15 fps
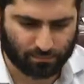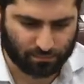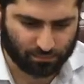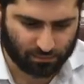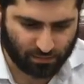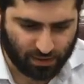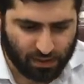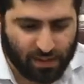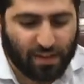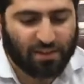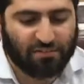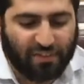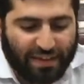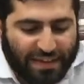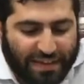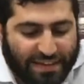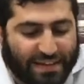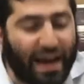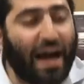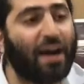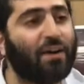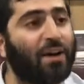
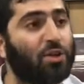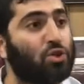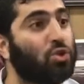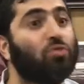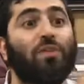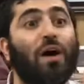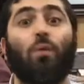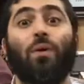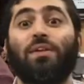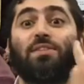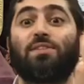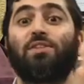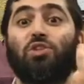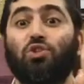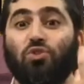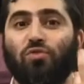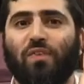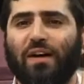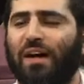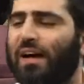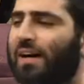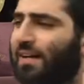Ve'ikara teshuva. What's
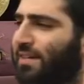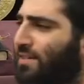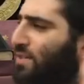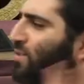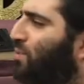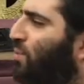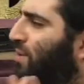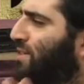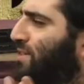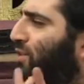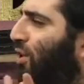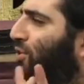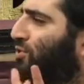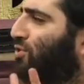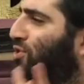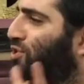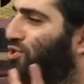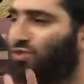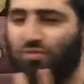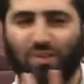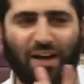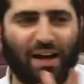teshuva, guys? What's called
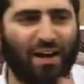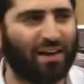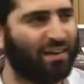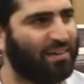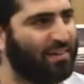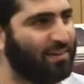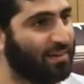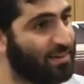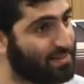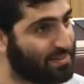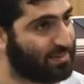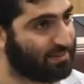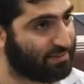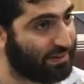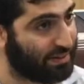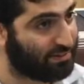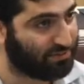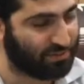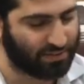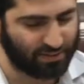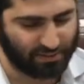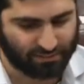teshuva? Listen
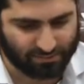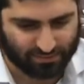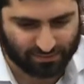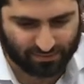carefully.